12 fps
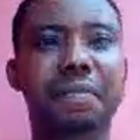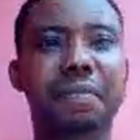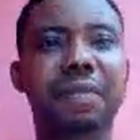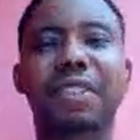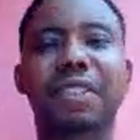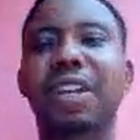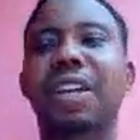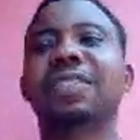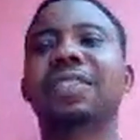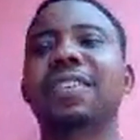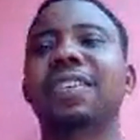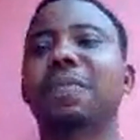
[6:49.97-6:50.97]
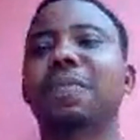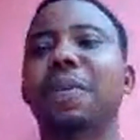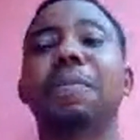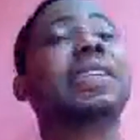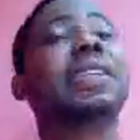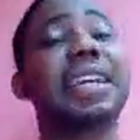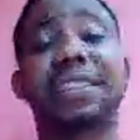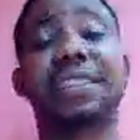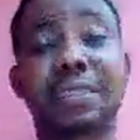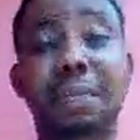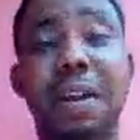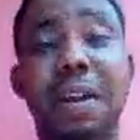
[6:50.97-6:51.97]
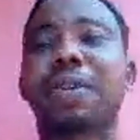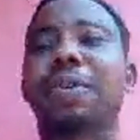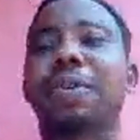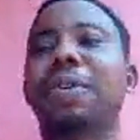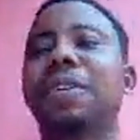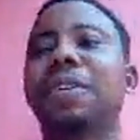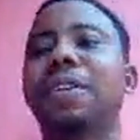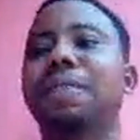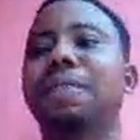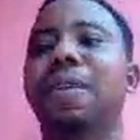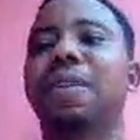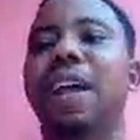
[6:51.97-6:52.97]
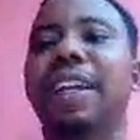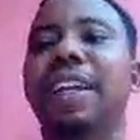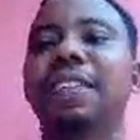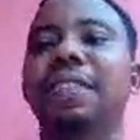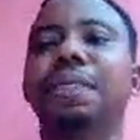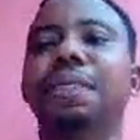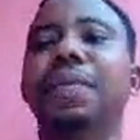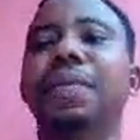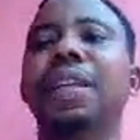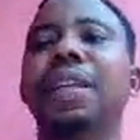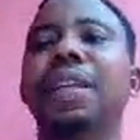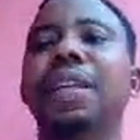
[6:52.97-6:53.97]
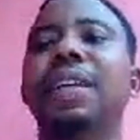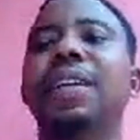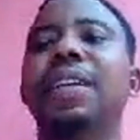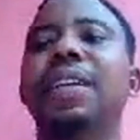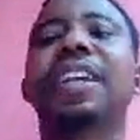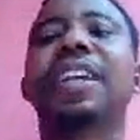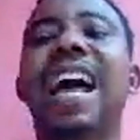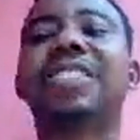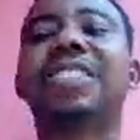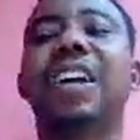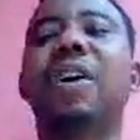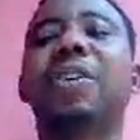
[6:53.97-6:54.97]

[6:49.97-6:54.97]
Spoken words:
the case may be next tomorrow. All right. Transaction on